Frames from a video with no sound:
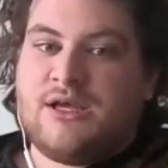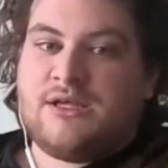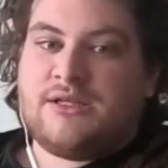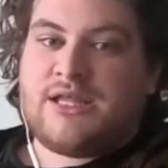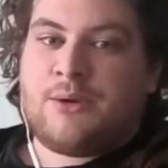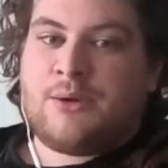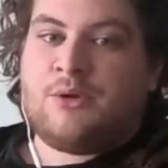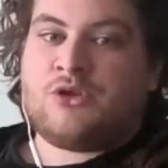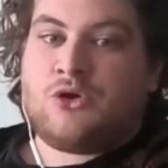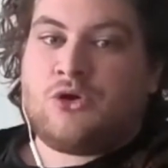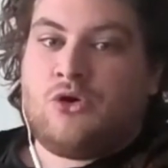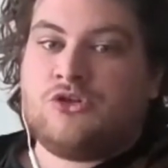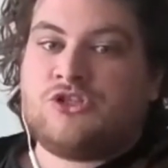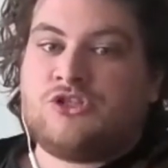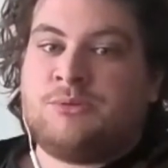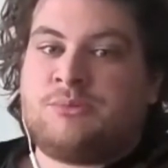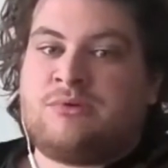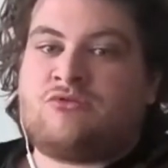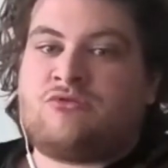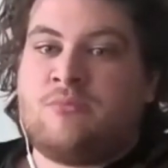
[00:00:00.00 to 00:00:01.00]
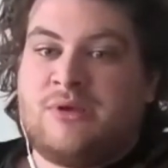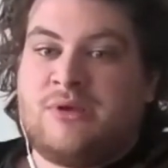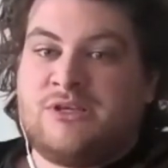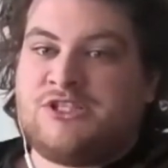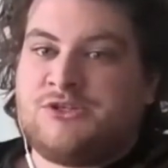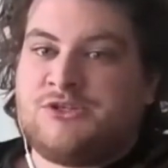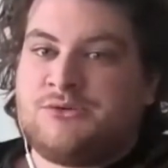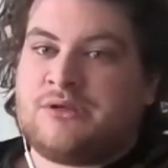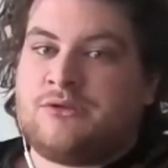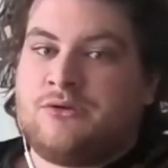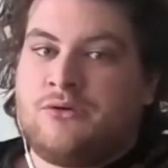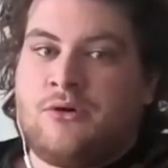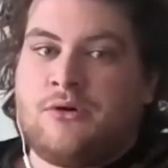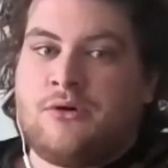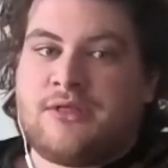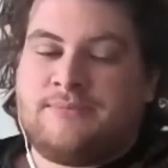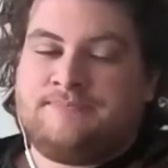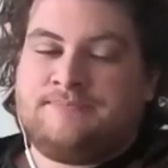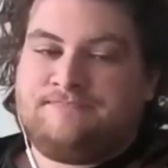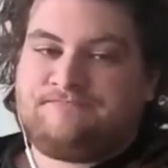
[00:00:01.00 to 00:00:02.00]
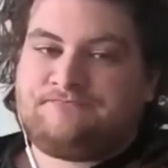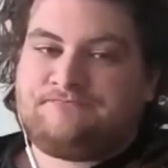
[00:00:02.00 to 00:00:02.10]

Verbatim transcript: they would also be remiss to ignore them.